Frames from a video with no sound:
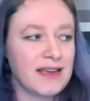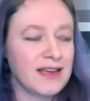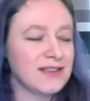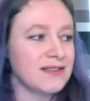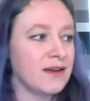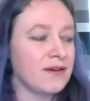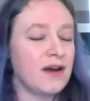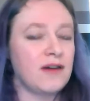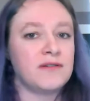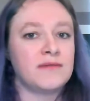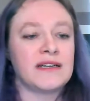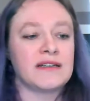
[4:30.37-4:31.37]
So,
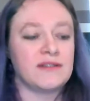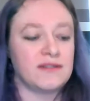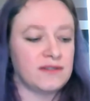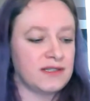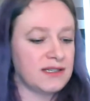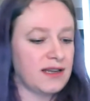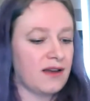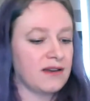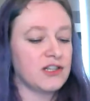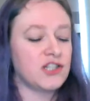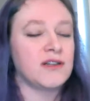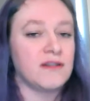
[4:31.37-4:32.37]
oh my God, I
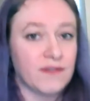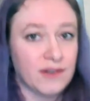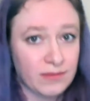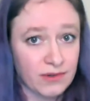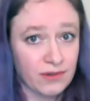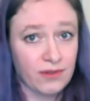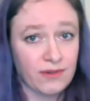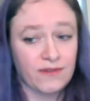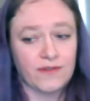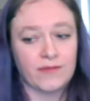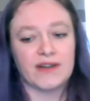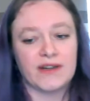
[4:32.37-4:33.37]
should have got more
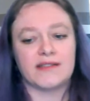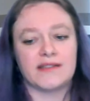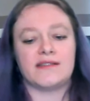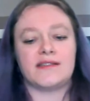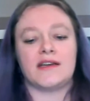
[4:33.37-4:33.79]
thoughtful presents.